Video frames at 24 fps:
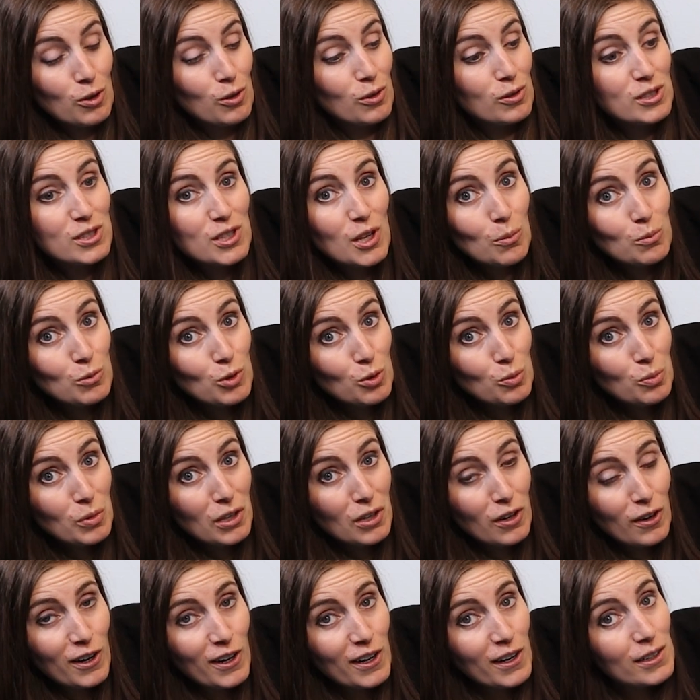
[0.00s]
Some will be
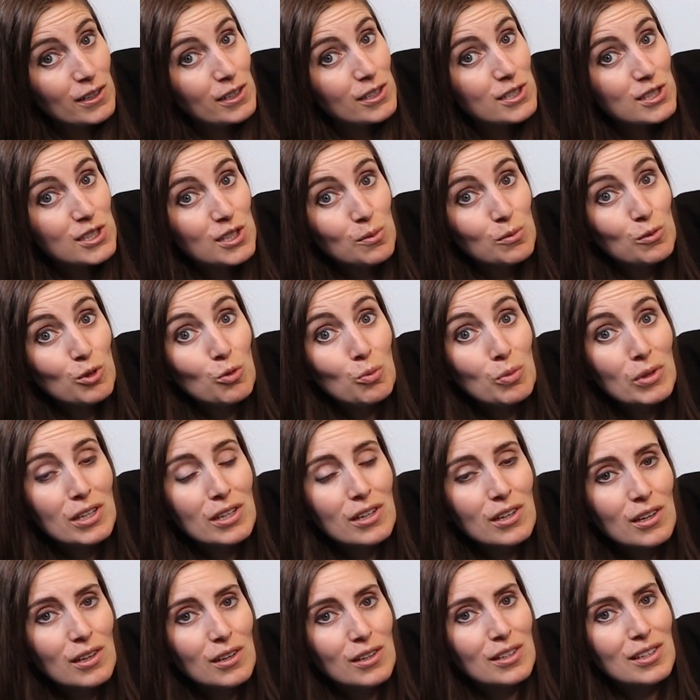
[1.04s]
hard, some will be
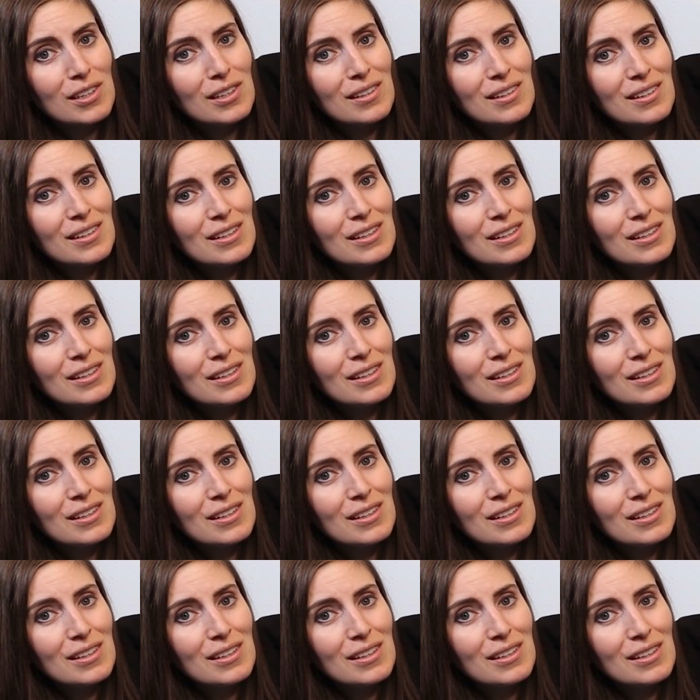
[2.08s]
good.